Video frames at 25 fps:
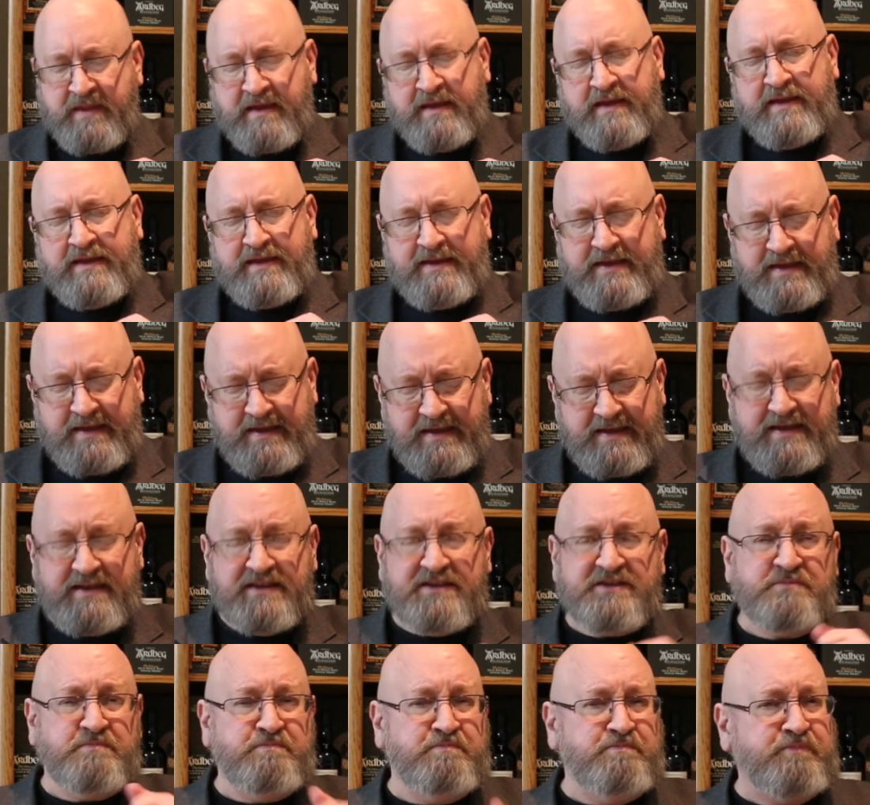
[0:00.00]

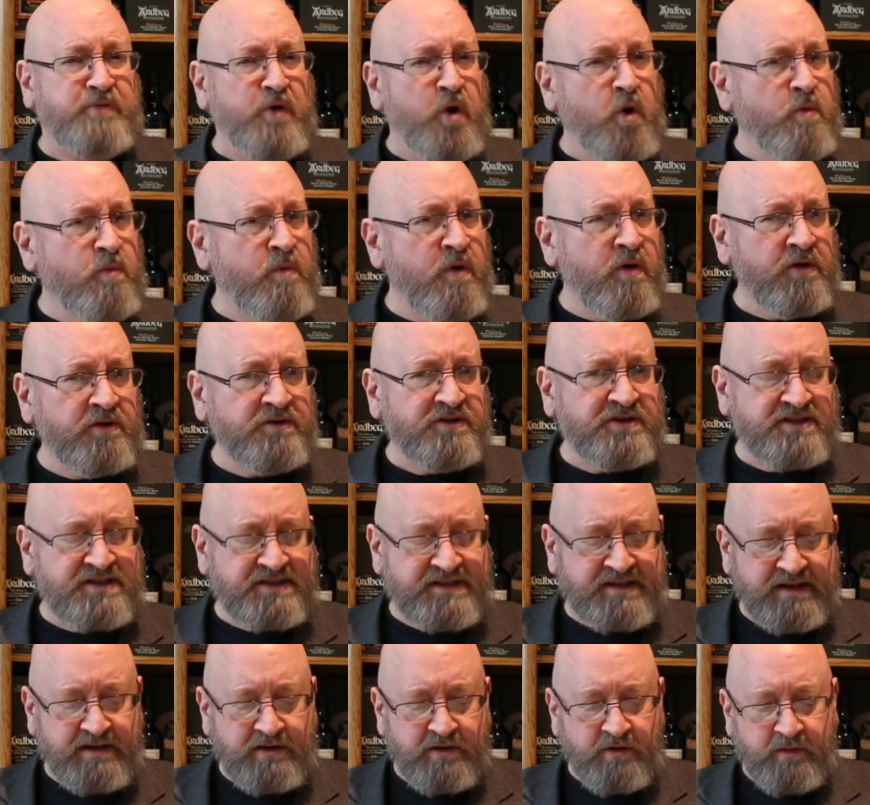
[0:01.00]
Is Bowmore
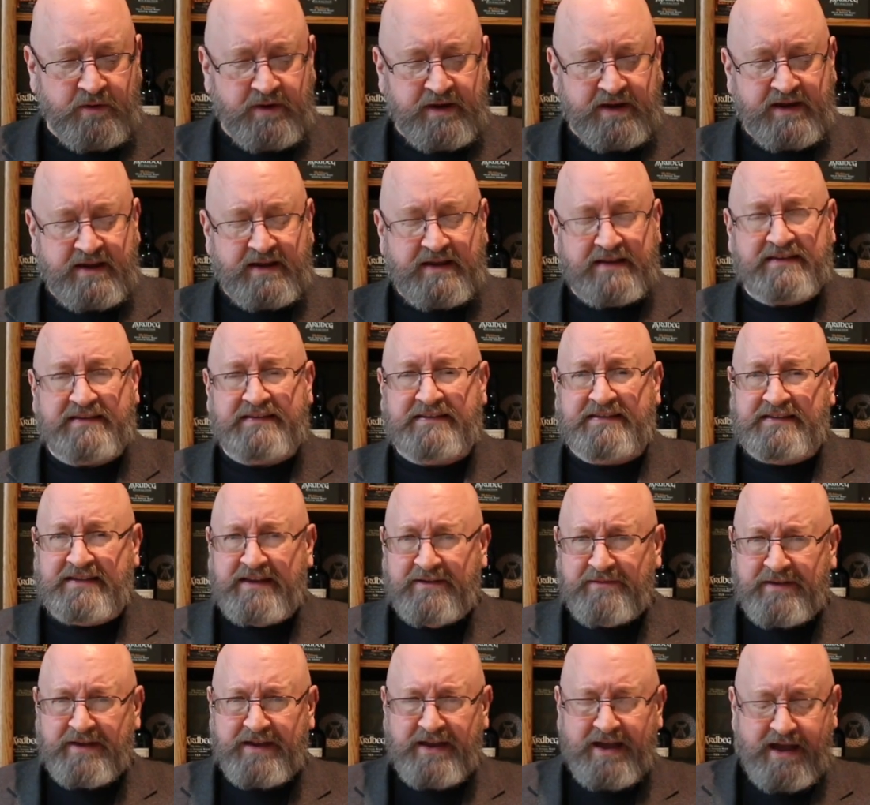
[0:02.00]
Distillery
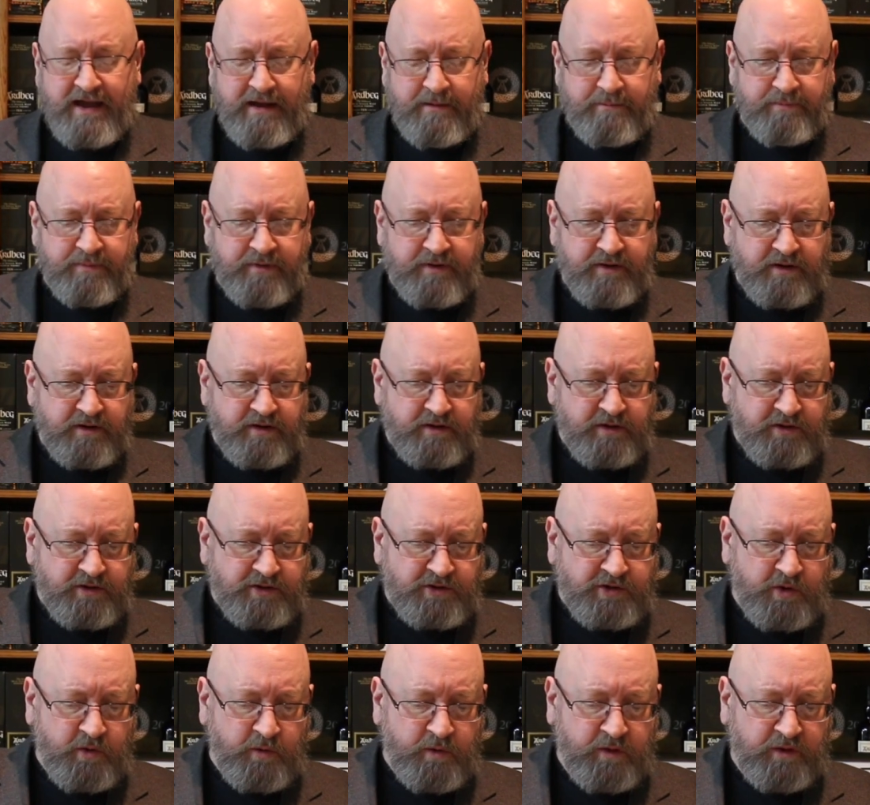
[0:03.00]
living up
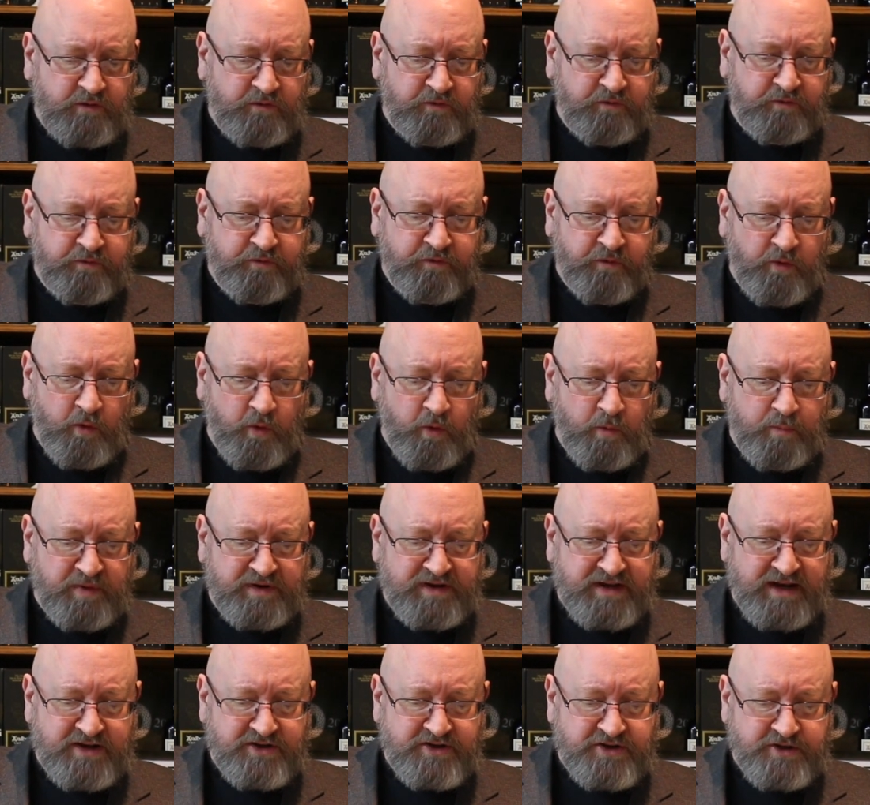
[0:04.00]
to its full
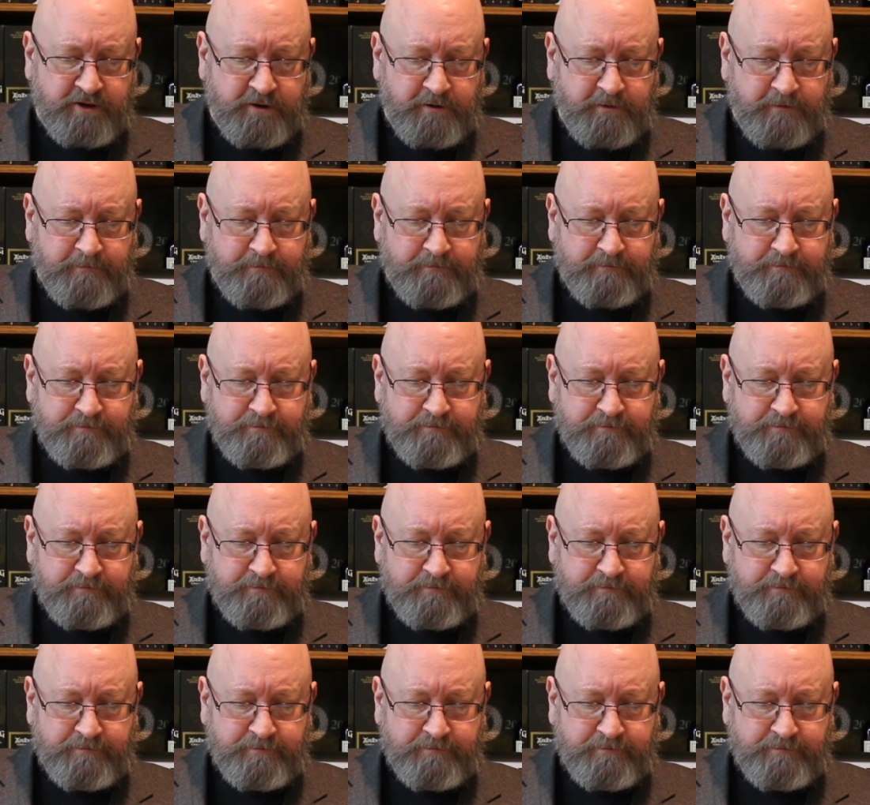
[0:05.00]
potential?